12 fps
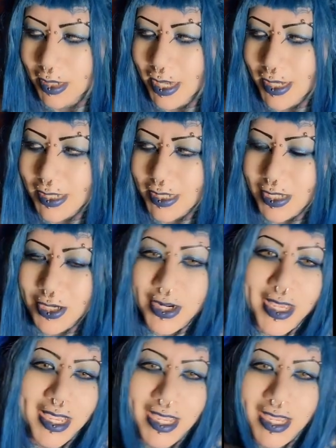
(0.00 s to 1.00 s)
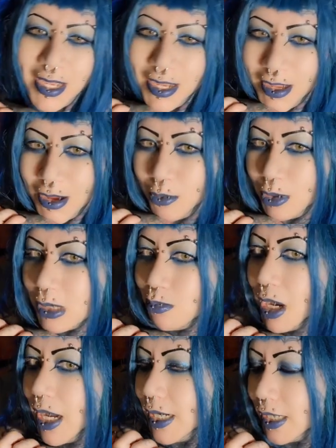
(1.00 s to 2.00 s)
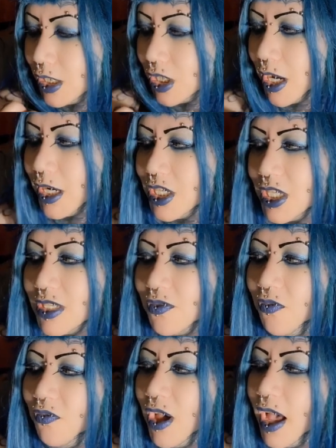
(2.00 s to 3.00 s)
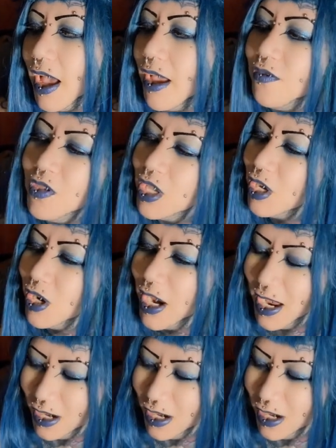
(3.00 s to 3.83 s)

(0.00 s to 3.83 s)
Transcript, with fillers: yesterday was mine and Josh's five year